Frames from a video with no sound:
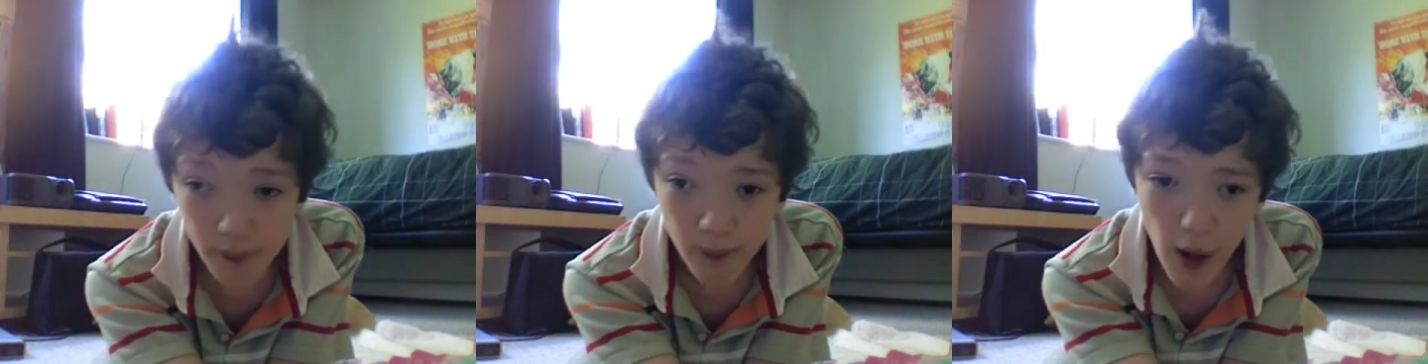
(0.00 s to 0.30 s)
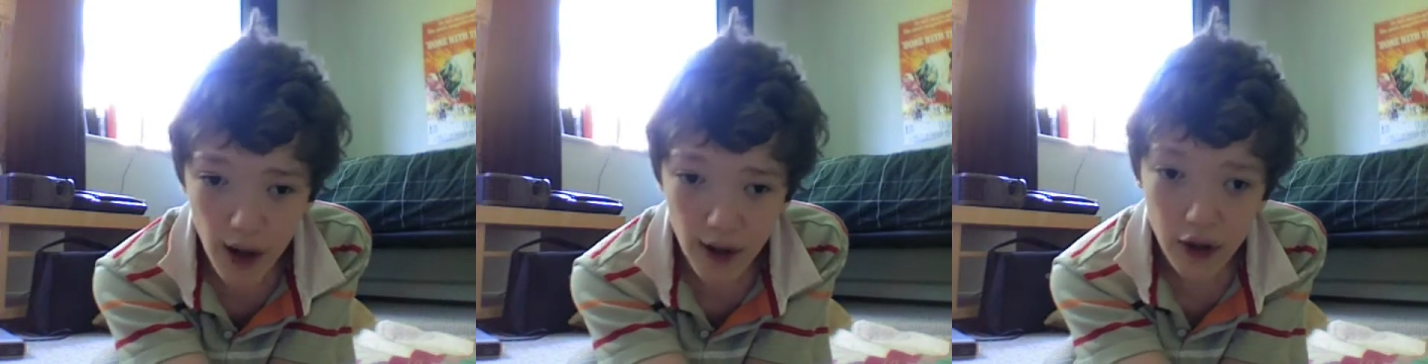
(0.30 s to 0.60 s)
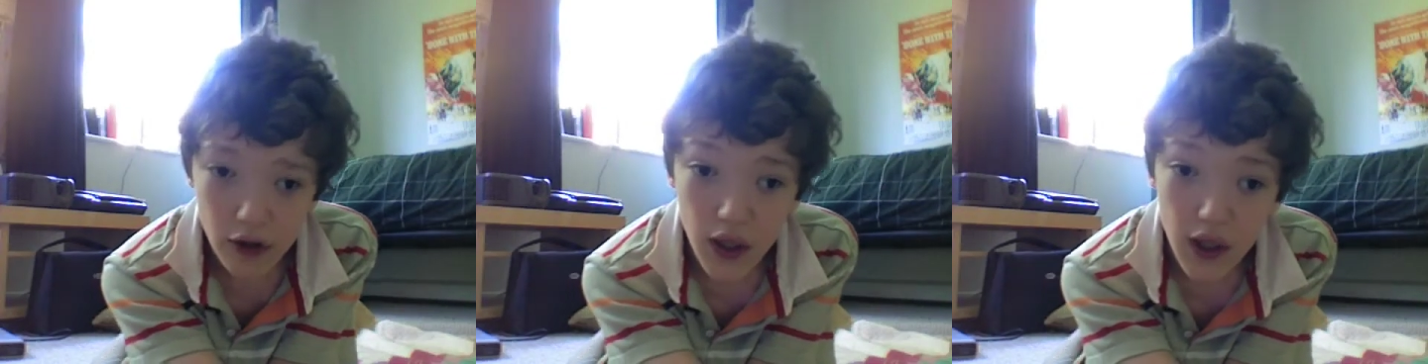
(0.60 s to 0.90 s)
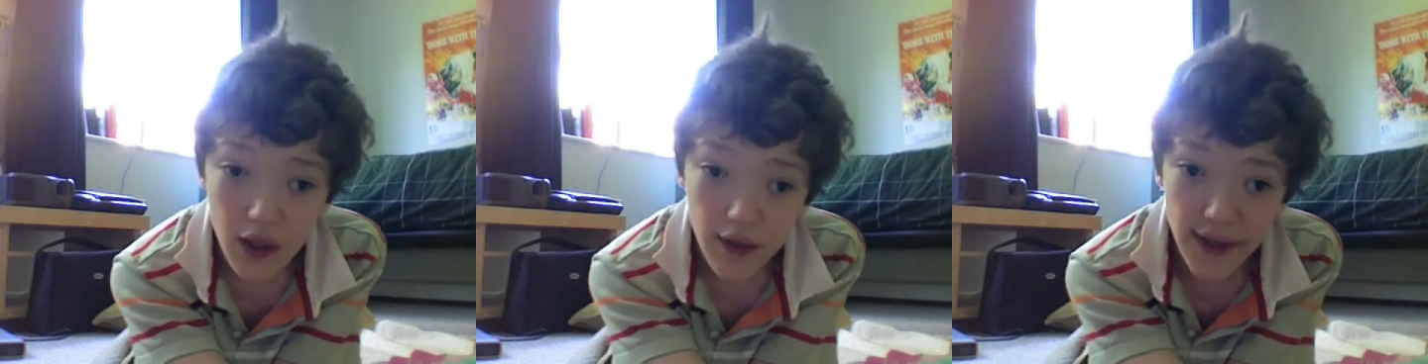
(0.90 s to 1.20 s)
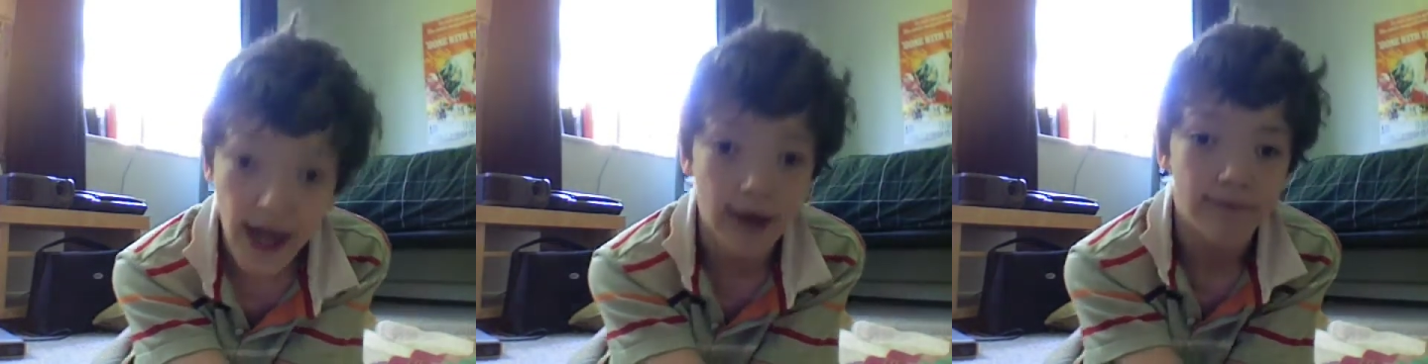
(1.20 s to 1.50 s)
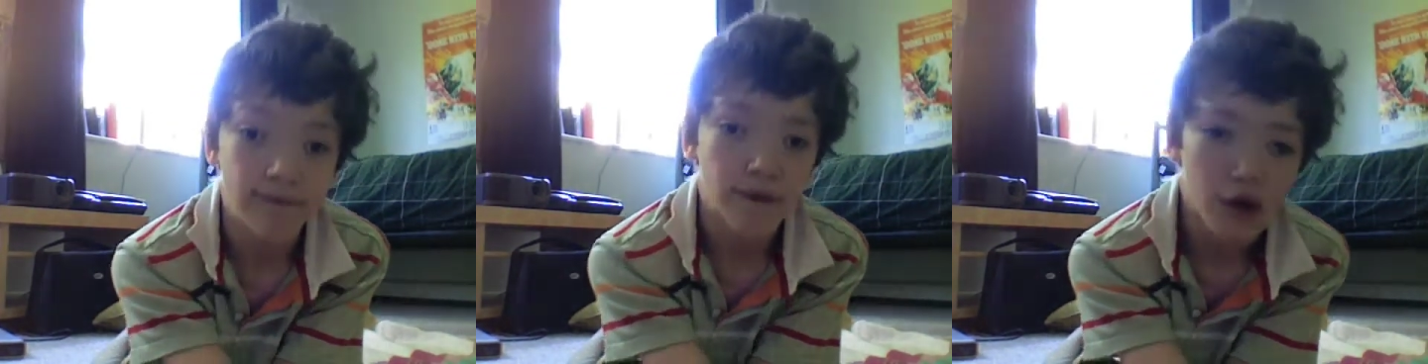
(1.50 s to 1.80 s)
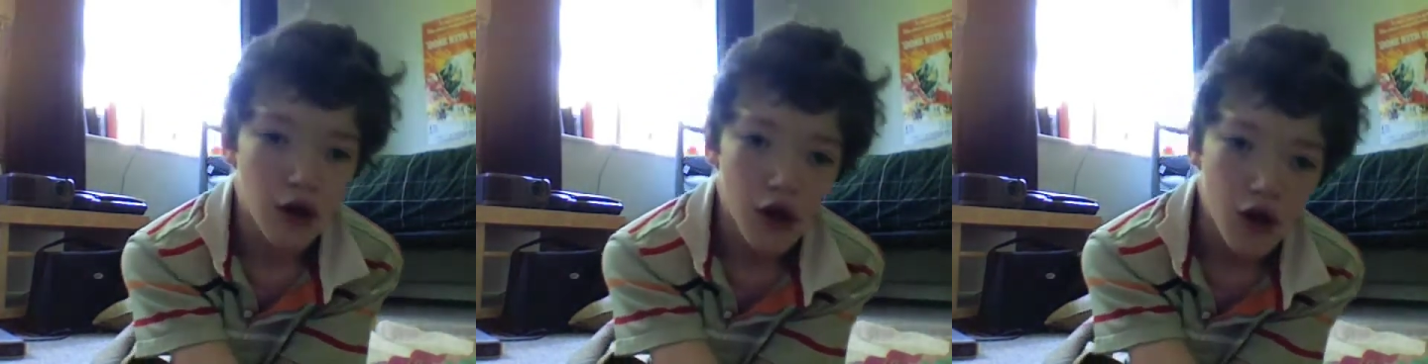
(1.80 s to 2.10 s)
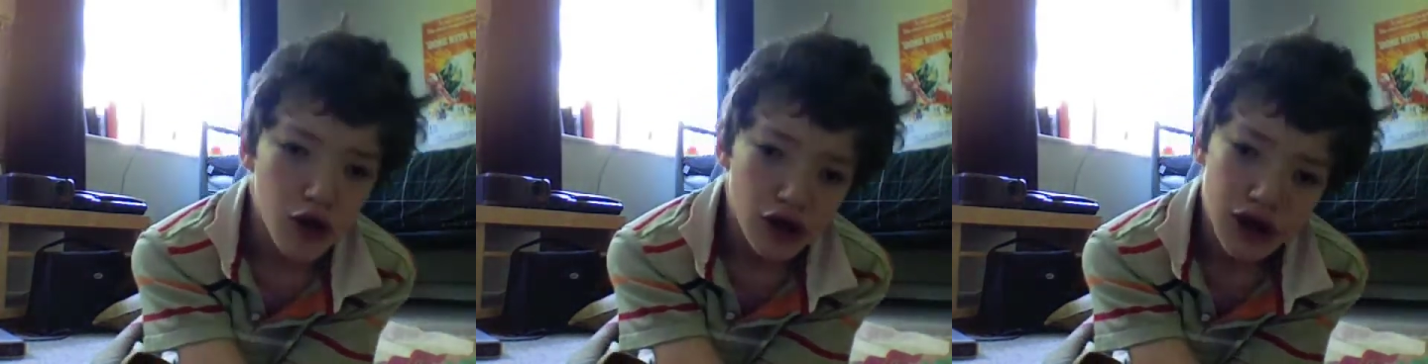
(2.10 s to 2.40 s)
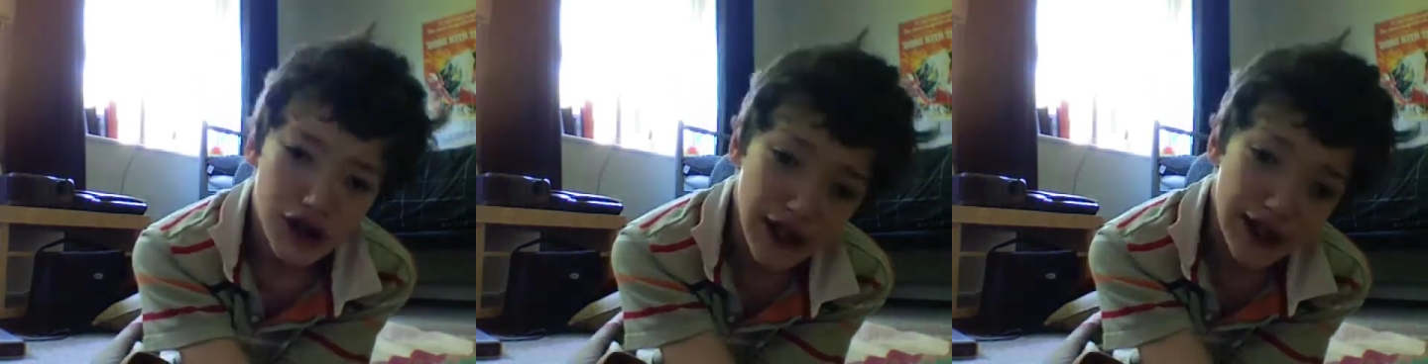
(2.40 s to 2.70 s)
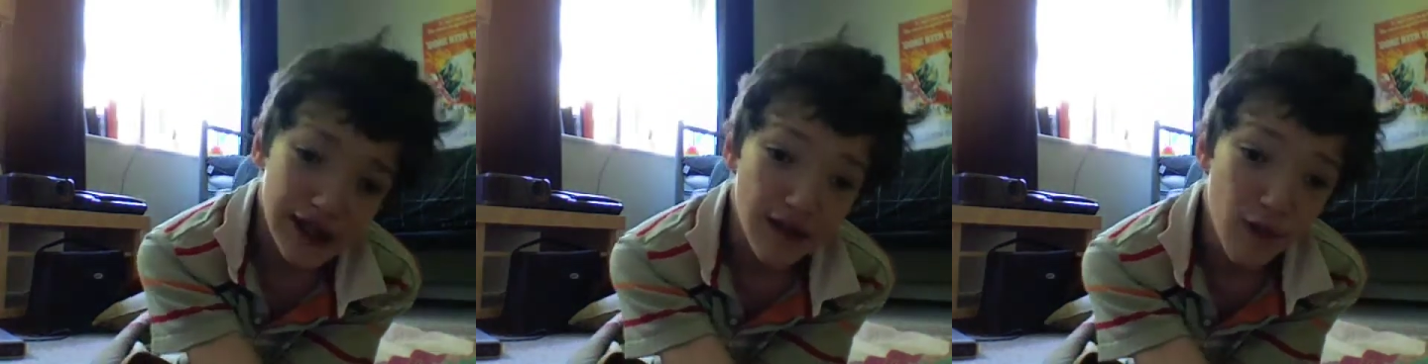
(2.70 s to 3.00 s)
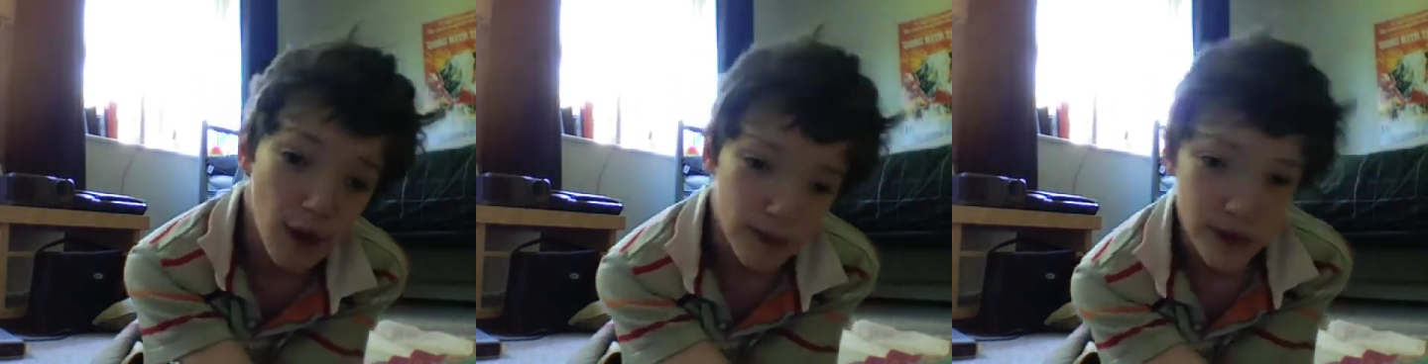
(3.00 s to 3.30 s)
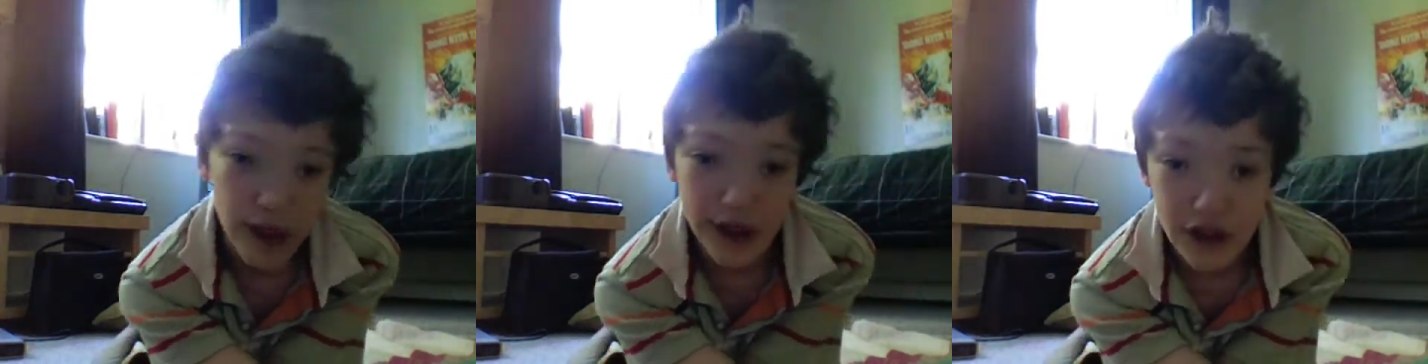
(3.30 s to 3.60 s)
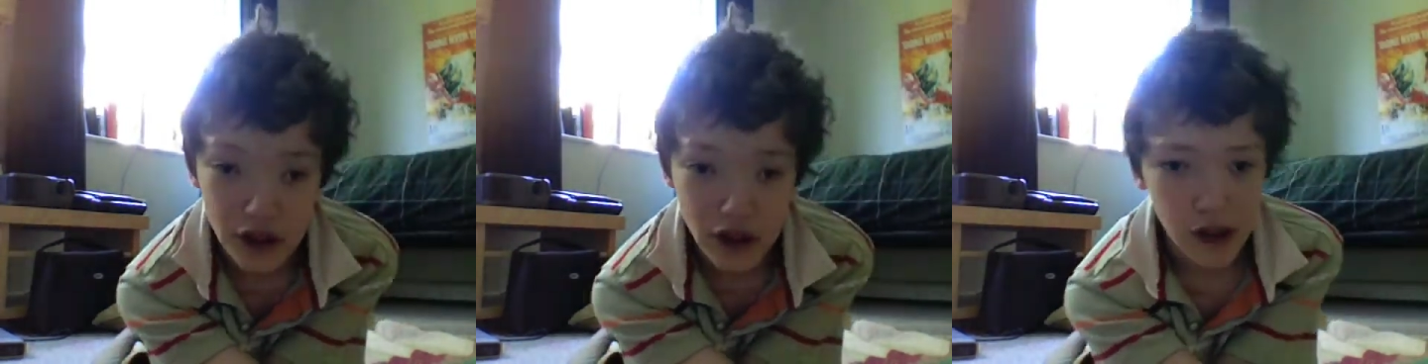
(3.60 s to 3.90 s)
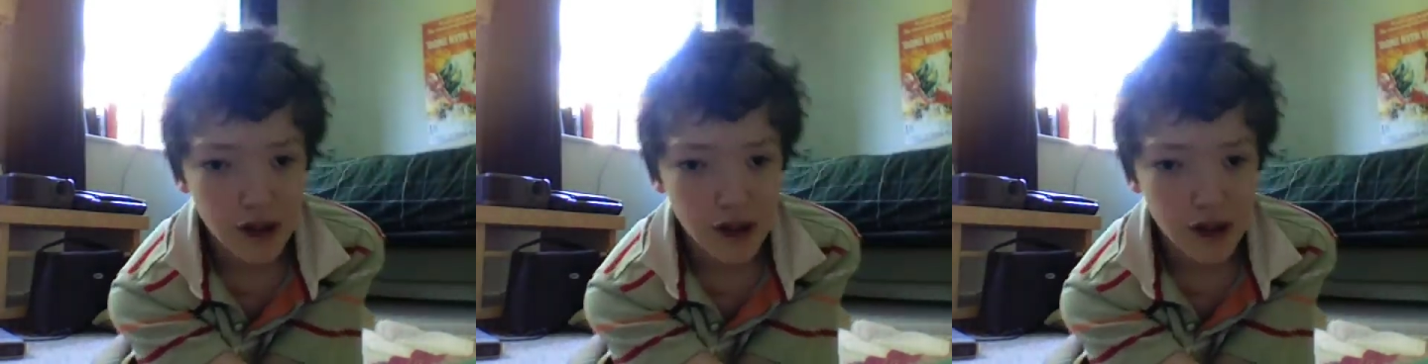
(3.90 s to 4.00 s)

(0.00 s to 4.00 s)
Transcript: but yeah, static websites